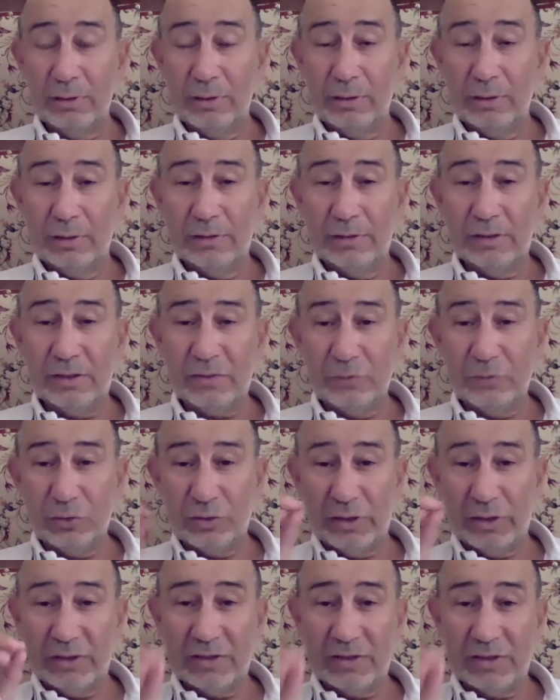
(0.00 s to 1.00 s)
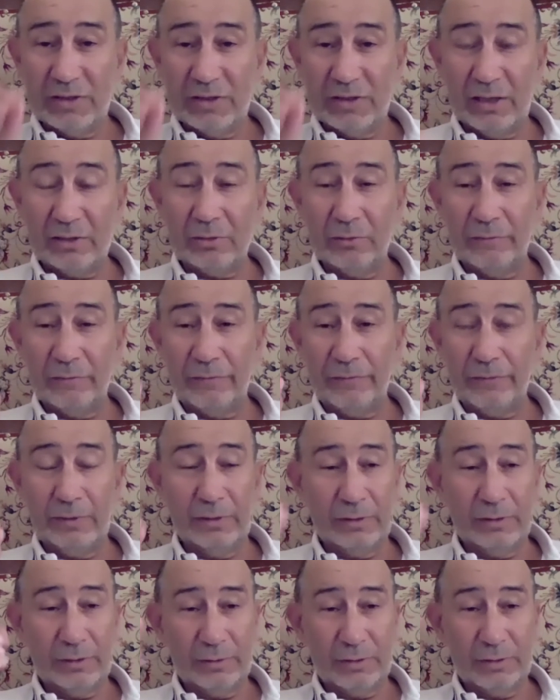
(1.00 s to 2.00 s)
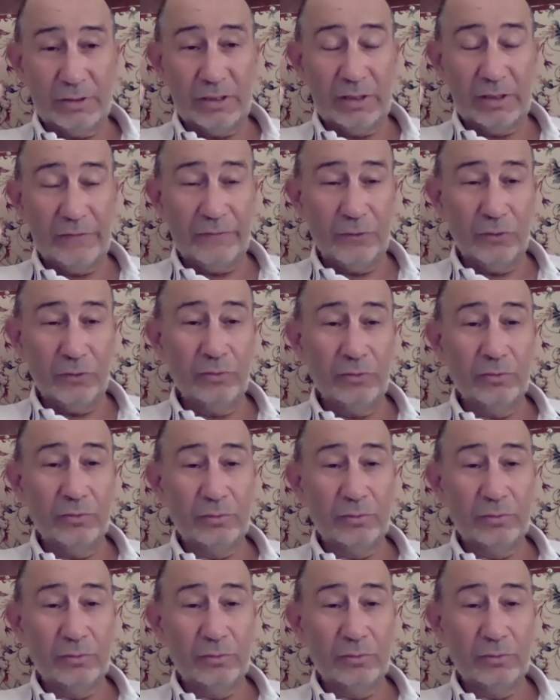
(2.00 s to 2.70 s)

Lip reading: This was a result of telephone